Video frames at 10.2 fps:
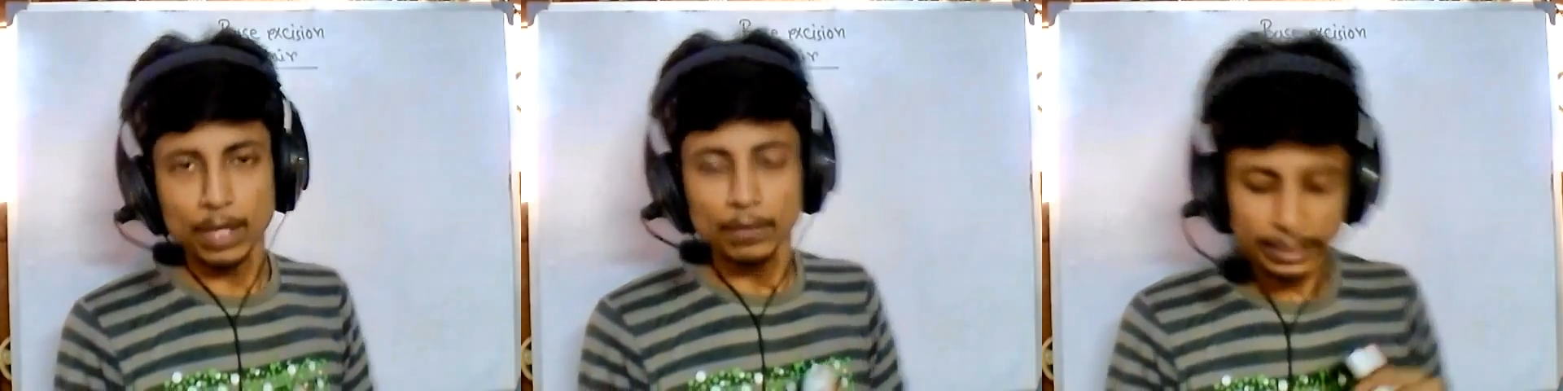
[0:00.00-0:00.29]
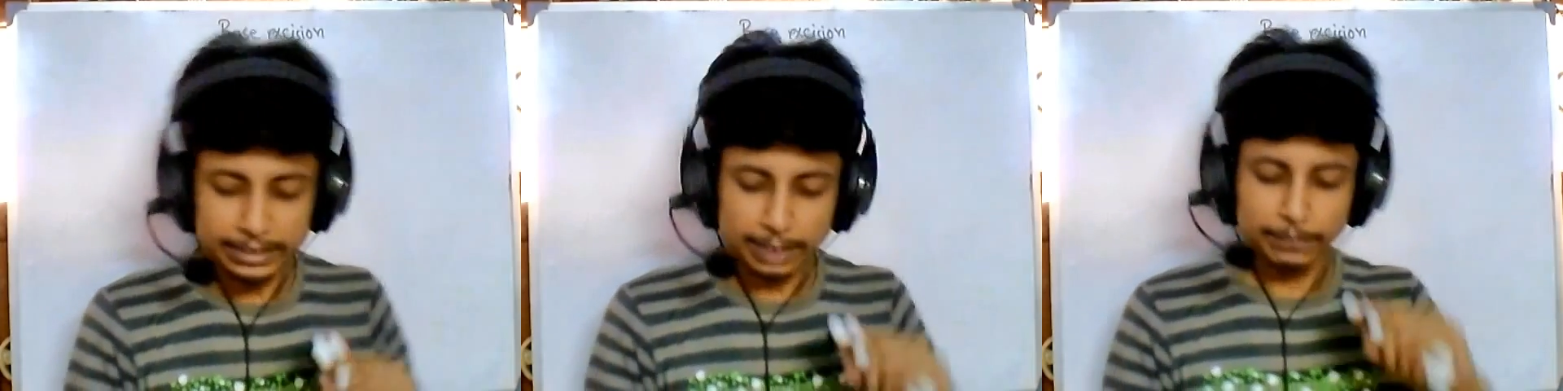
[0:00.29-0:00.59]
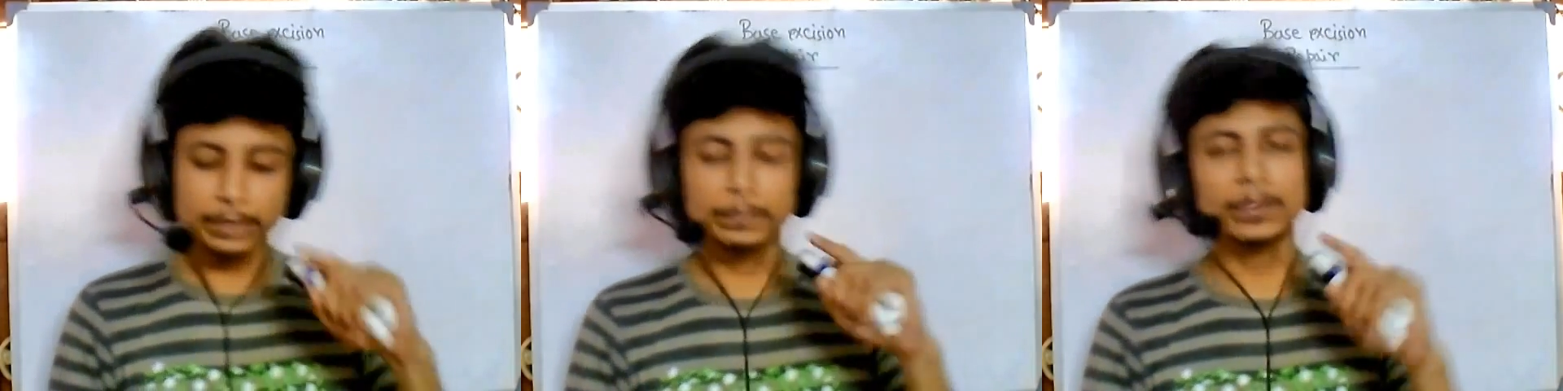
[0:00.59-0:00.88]
For
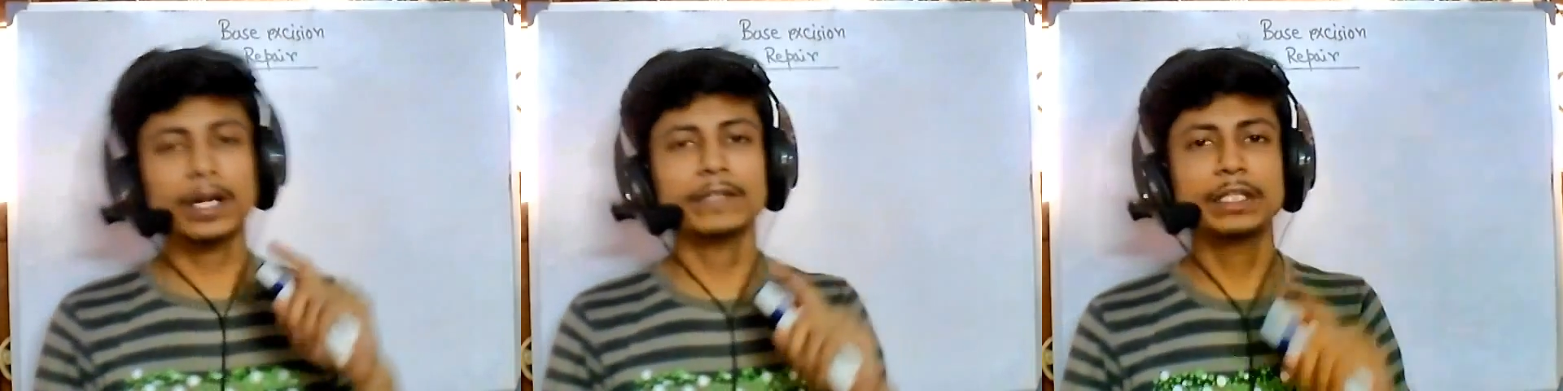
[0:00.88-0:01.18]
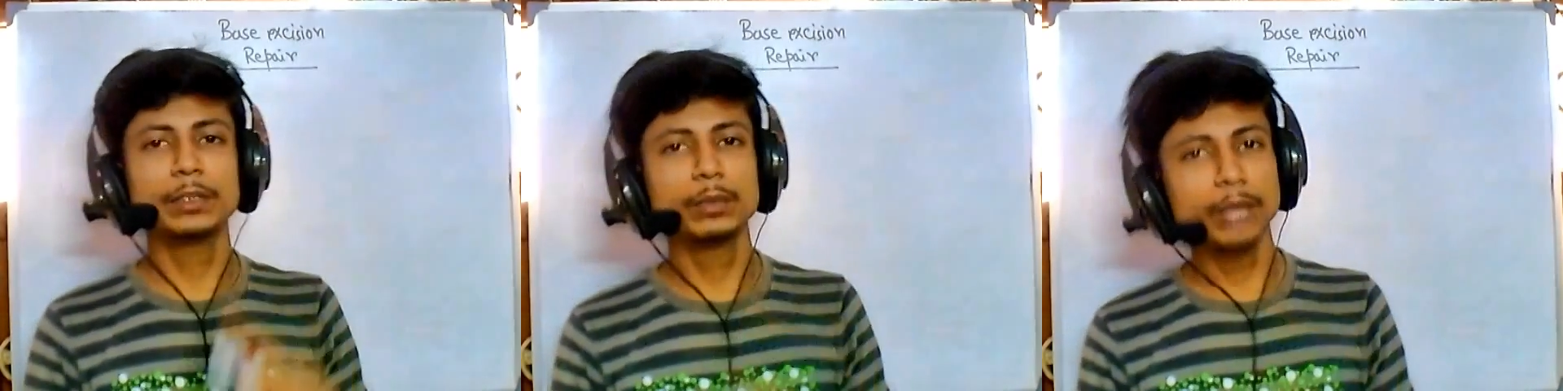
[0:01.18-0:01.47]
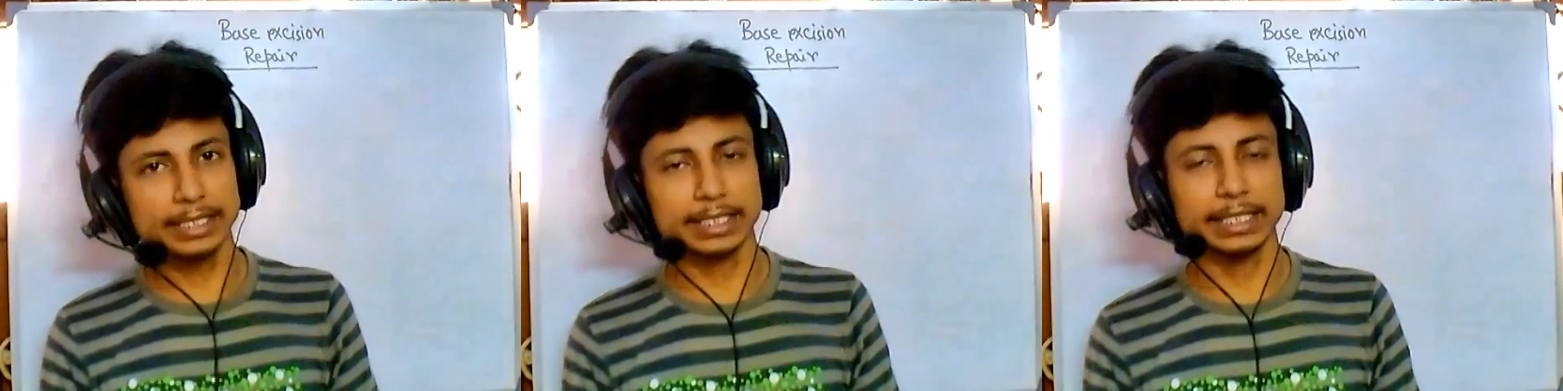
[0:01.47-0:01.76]
example, if you are having
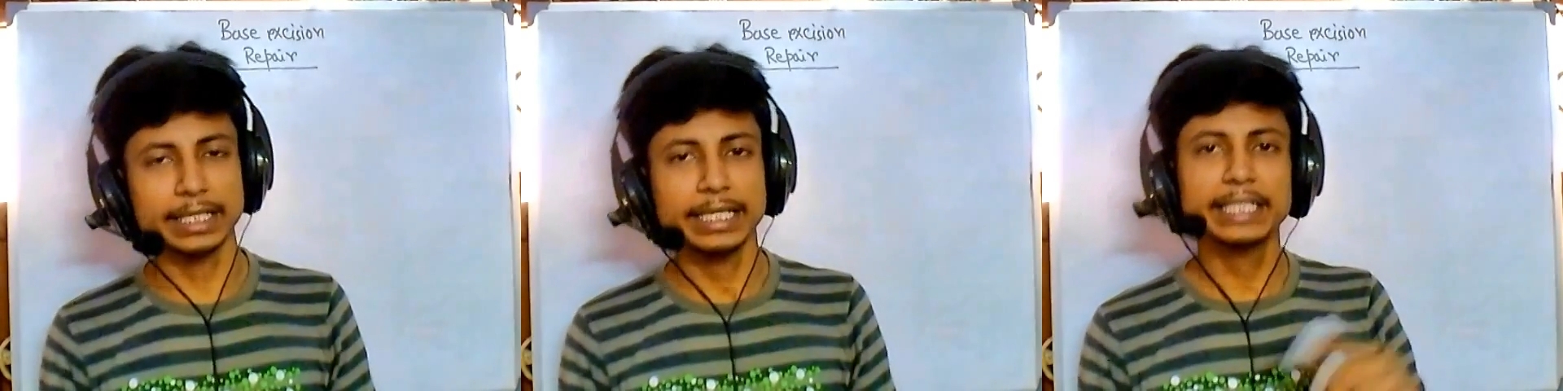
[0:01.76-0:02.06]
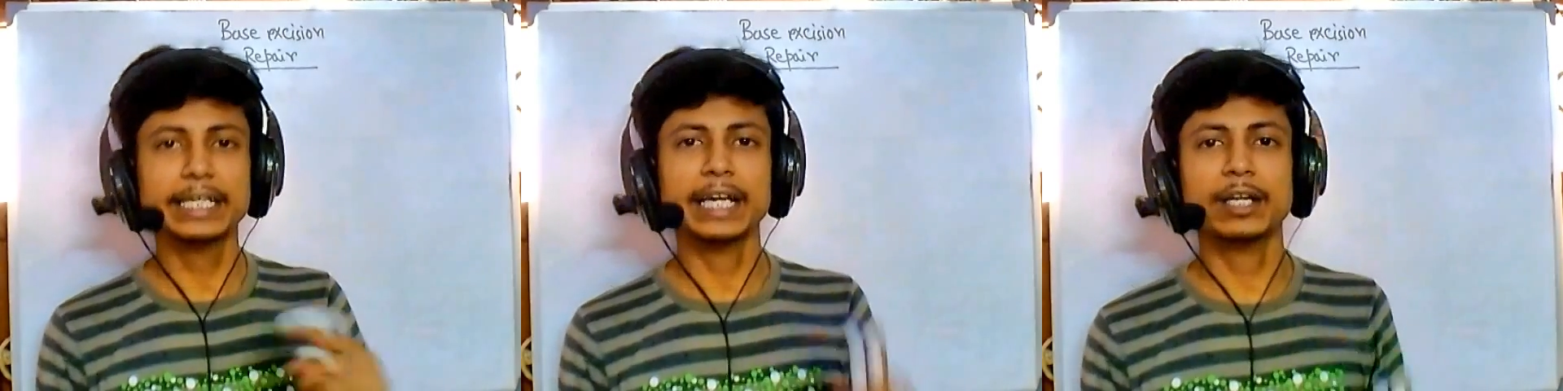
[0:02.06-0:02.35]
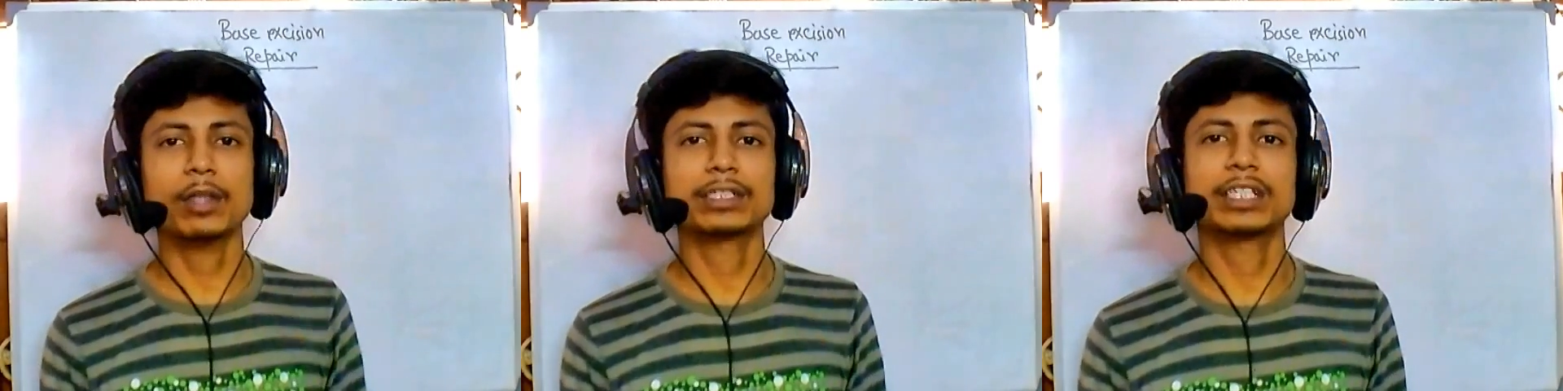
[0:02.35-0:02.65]
uracil, it can
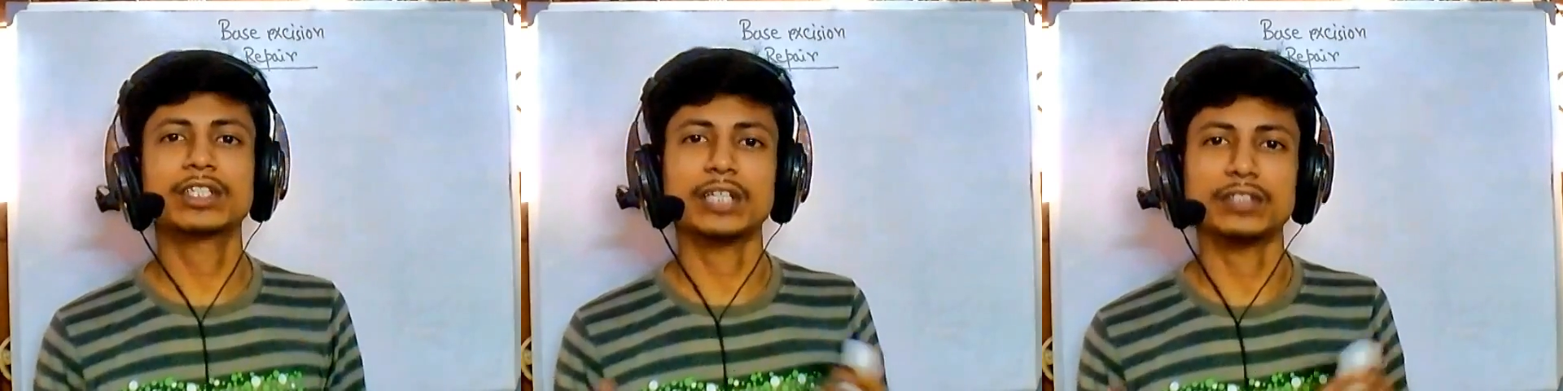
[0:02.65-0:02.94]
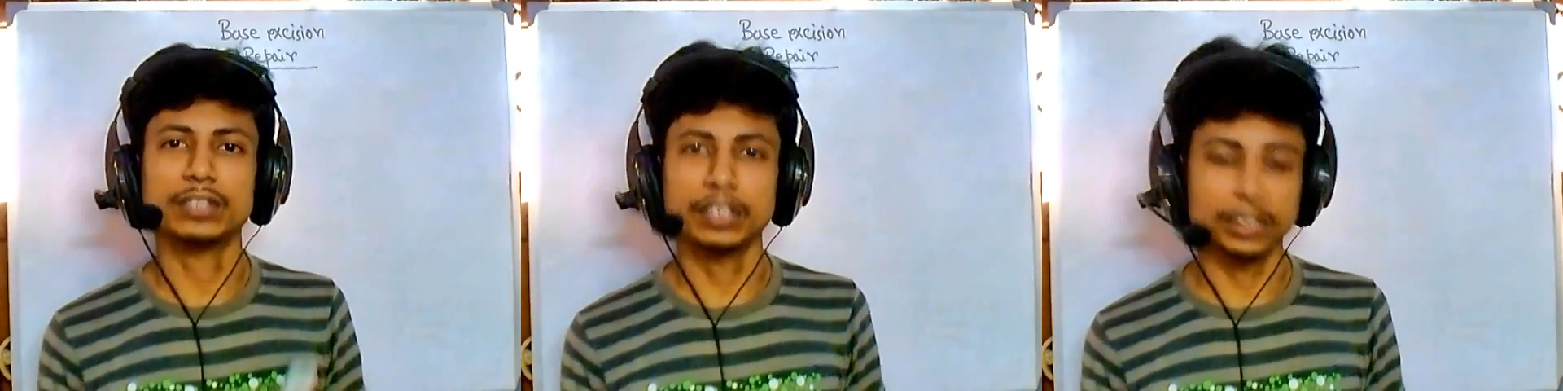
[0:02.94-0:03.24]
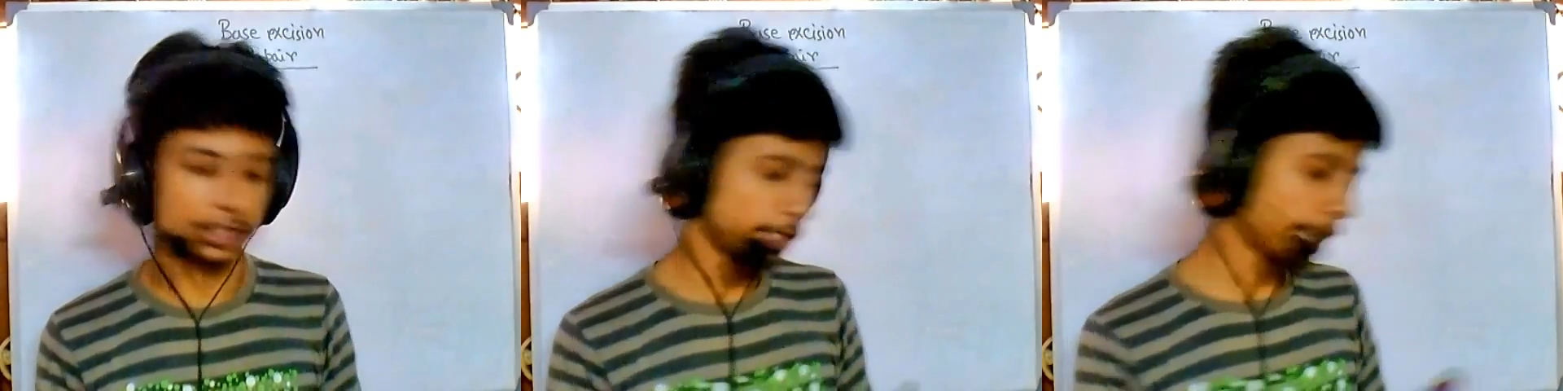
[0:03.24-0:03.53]
cause a
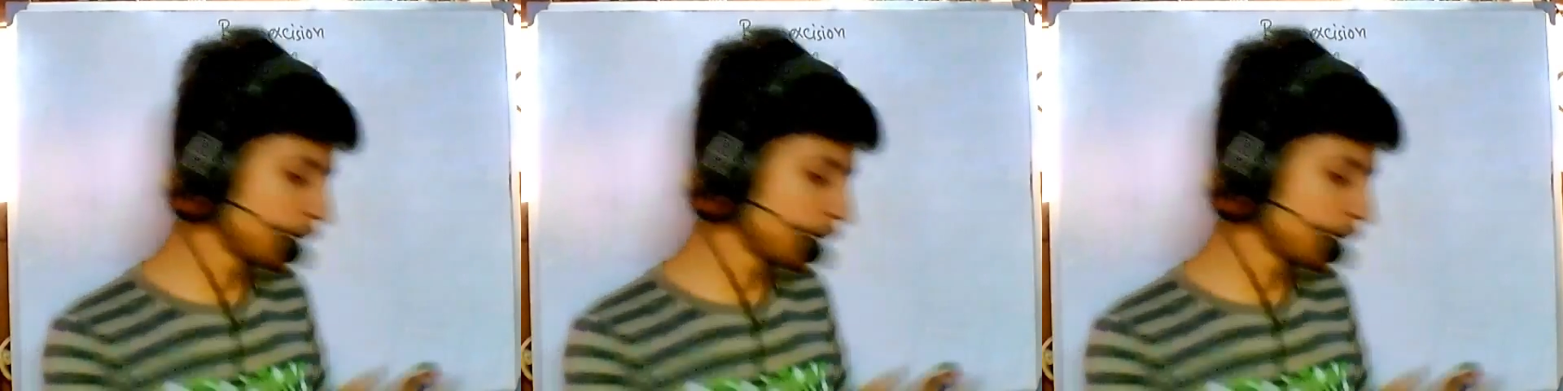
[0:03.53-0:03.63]
transition, right?